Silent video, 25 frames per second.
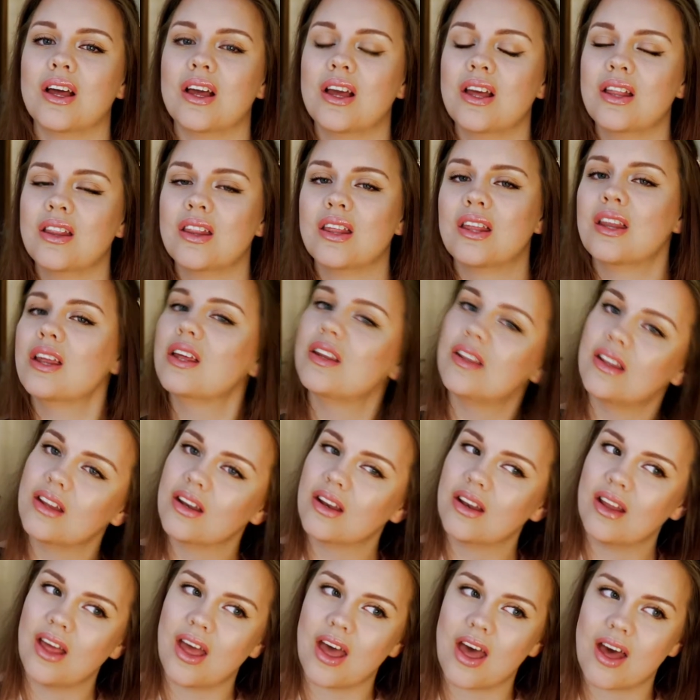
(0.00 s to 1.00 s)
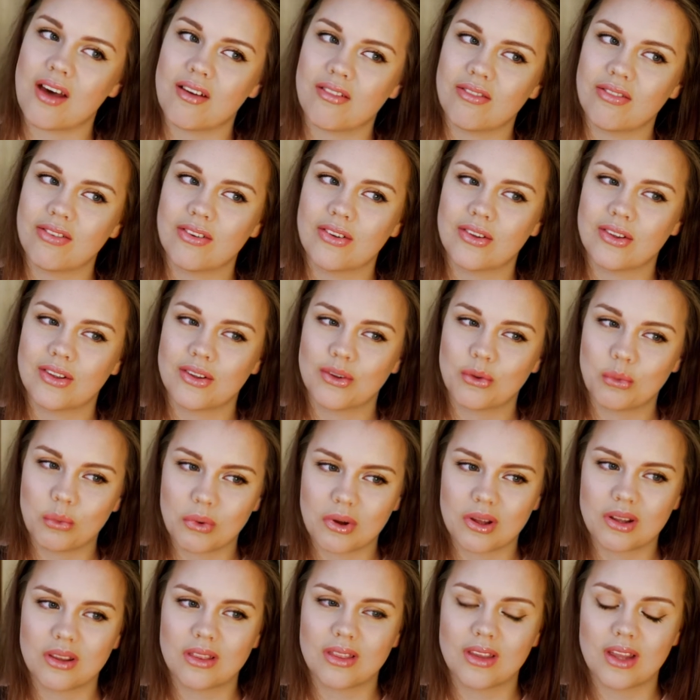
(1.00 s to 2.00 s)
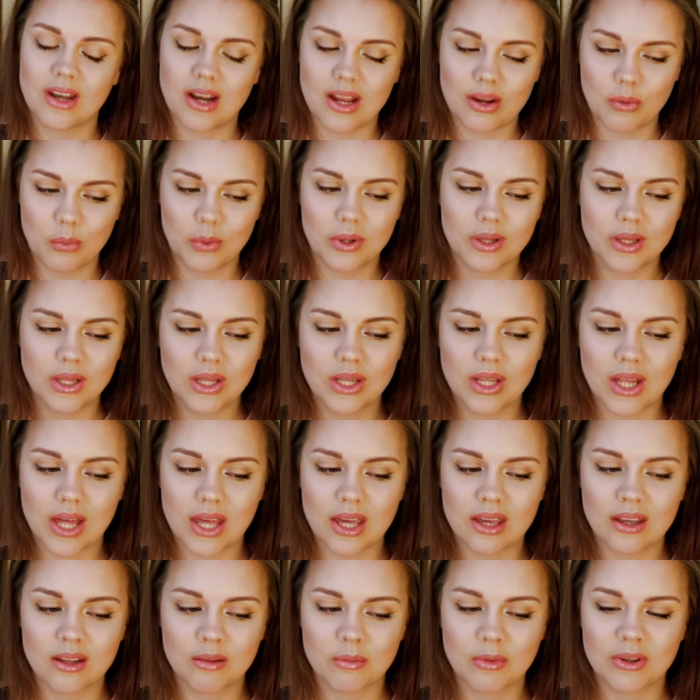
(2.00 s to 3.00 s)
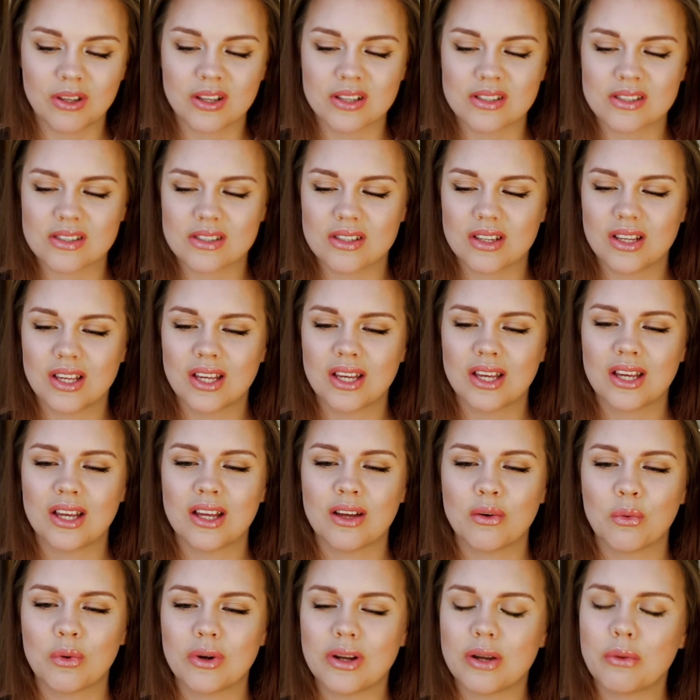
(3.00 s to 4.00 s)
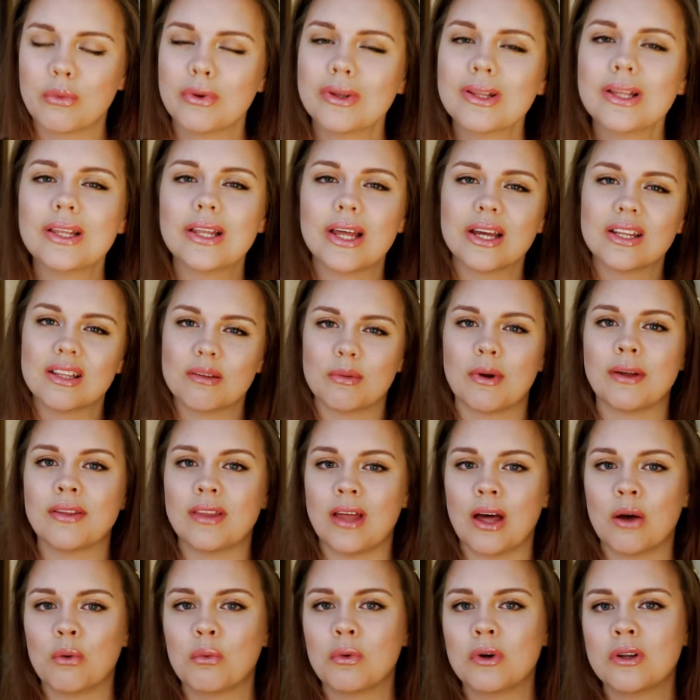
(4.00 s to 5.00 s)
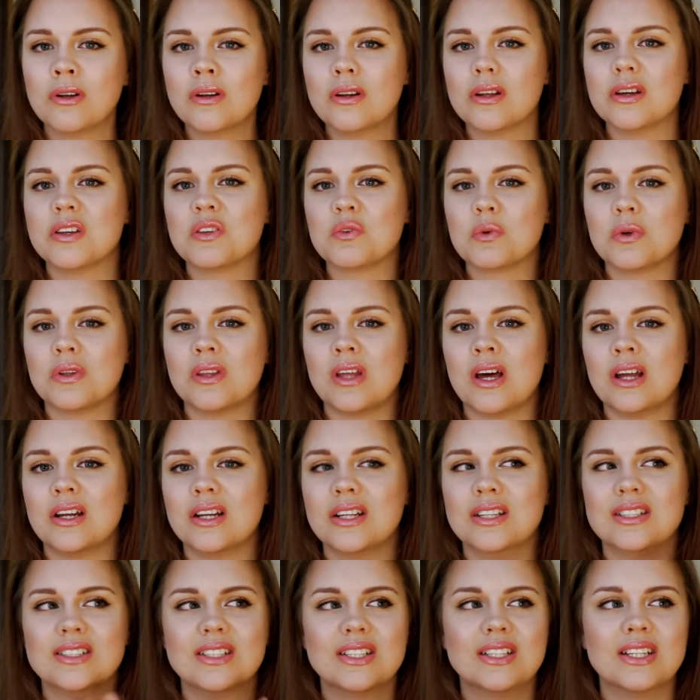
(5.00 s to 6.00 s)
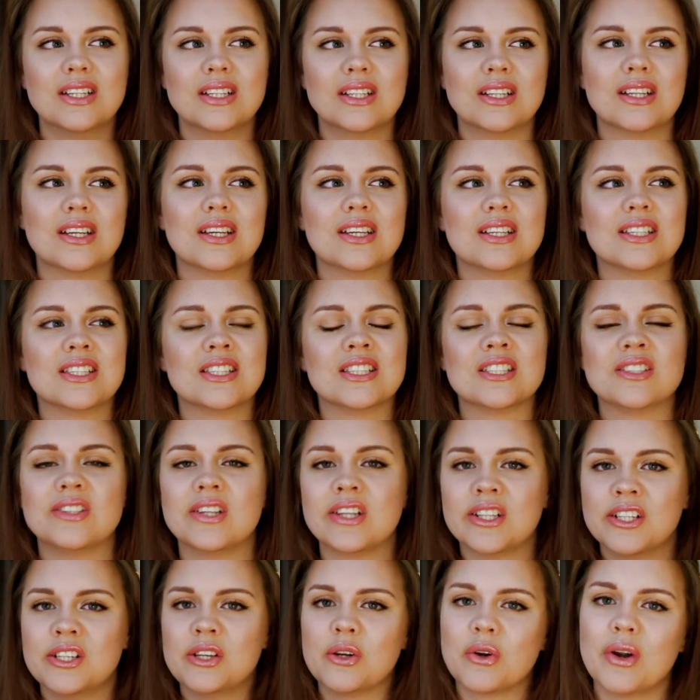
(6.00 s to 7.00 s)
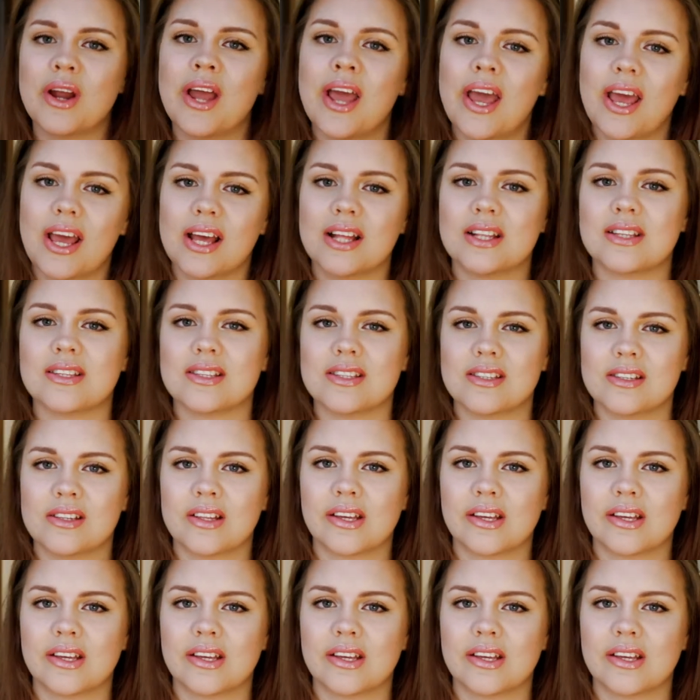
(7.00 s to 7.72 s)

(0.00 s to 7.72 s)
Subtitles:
And then I didn't have one that I really liked, because what I really liked about that one is that it didn't stick to your hands.